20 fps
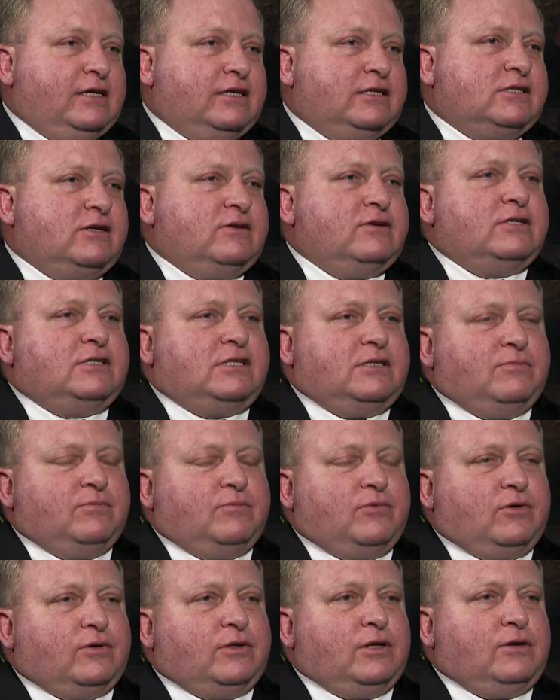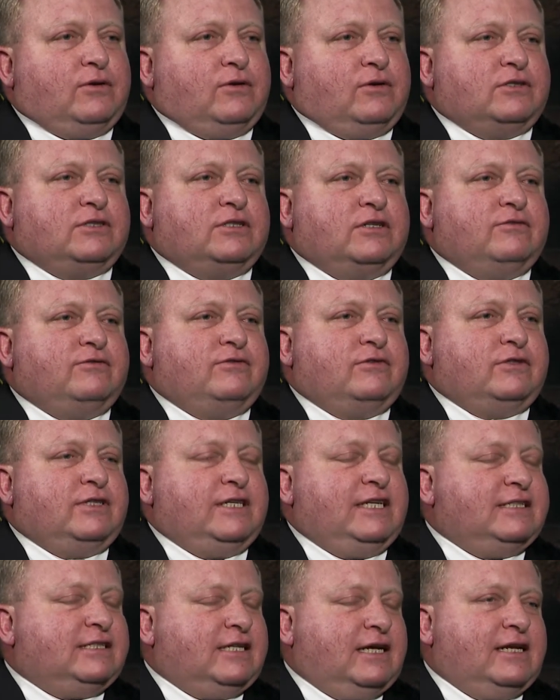so it's important also for
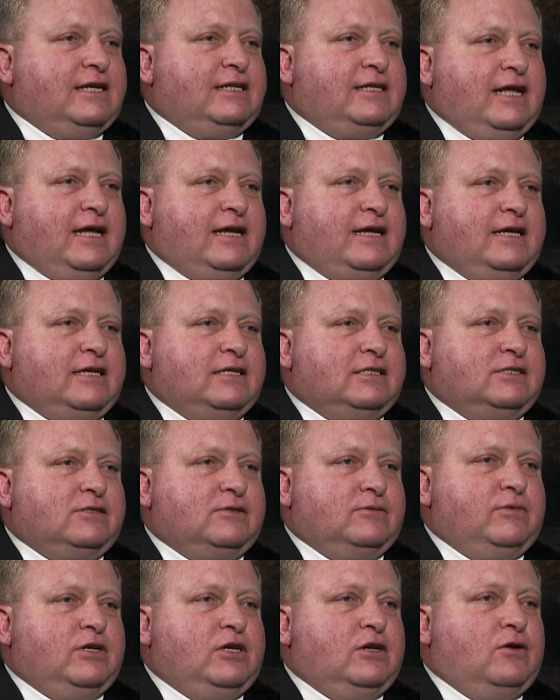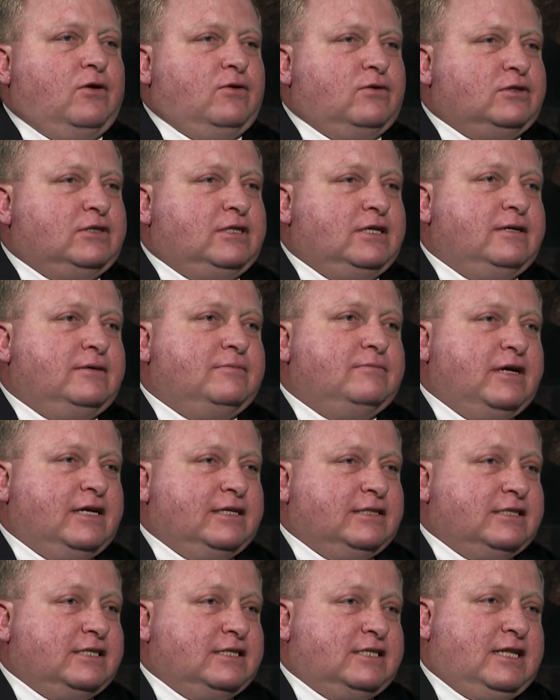these undertakings to be long-term
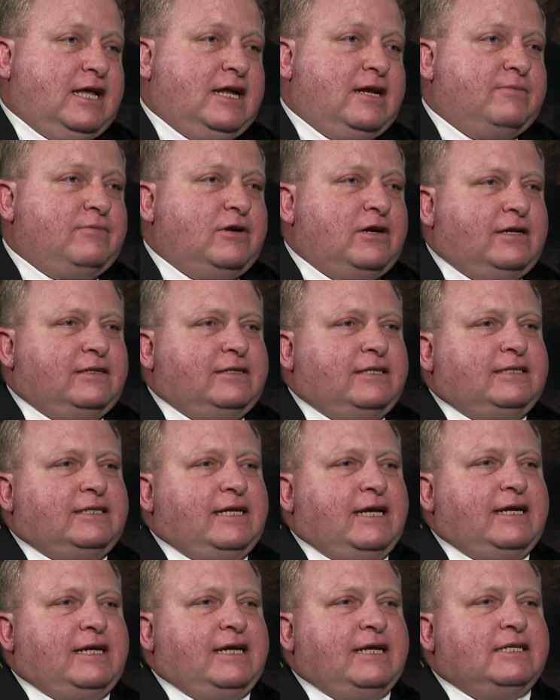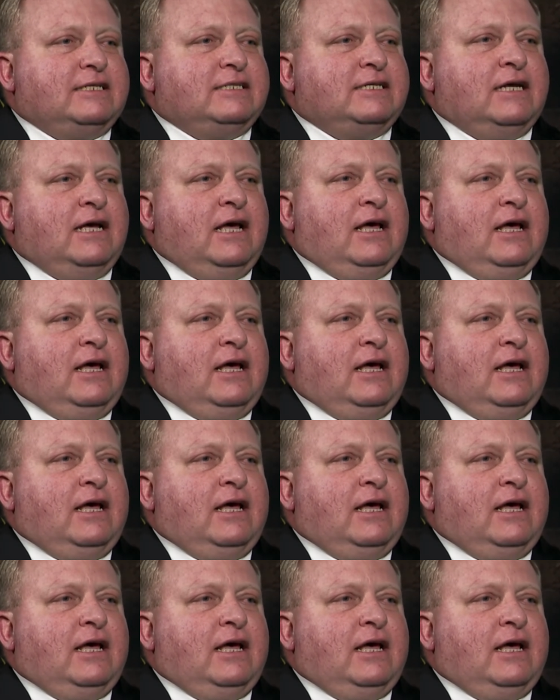and sustainable undertakings,